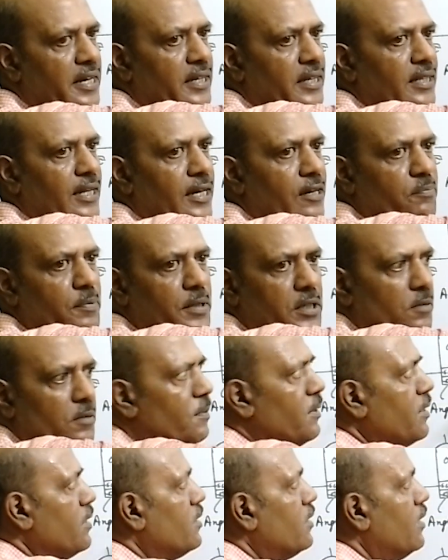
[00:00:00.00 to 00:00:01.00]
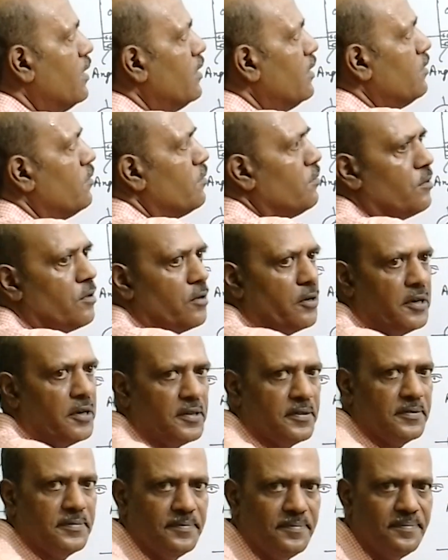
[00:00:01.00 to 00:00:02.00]
that specification into drawing.
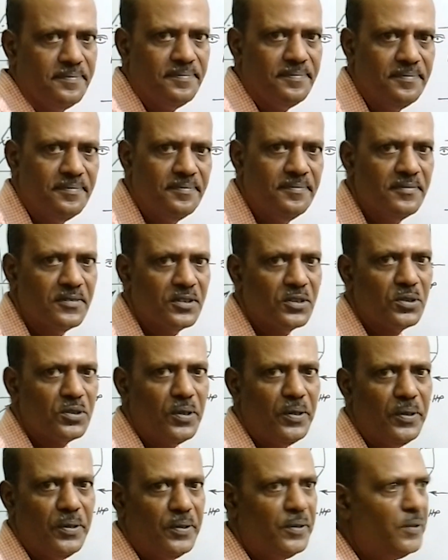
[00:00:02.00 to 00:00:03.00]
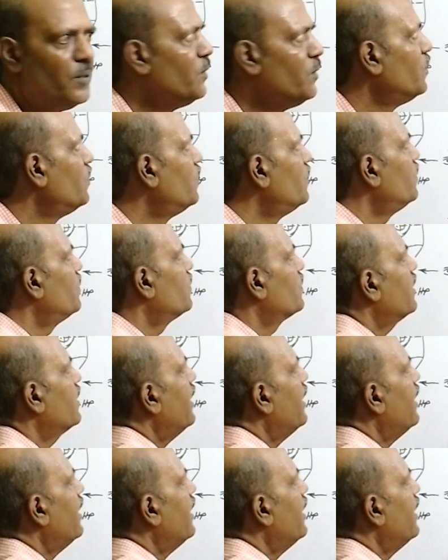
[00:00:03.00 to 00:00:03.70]
So that